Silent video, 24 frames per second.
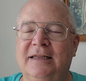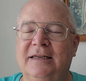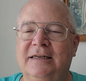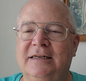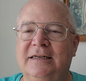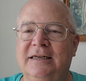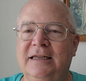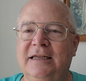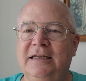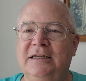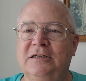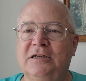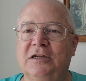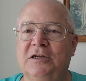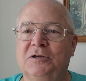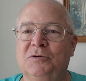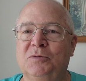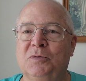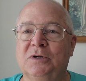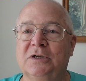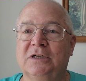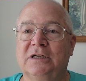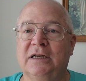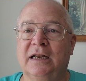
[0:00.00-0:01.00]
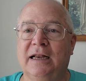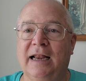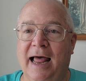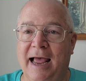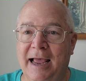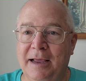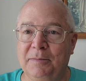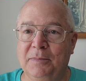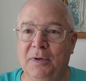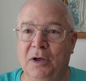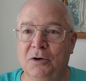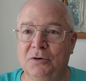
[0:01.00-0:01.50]
Jesus was
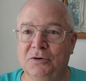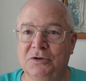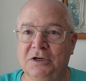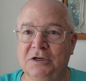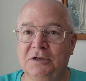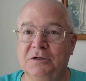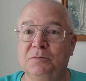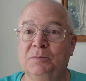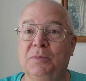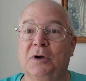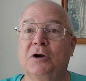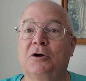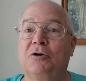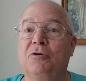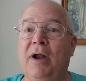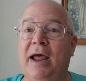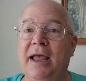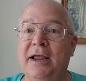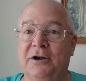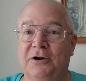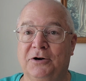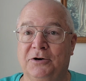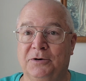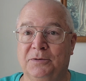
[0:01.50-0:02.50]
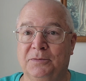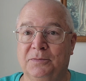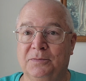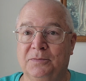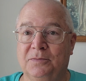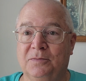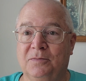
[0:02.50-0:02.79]
like Moses, but greater.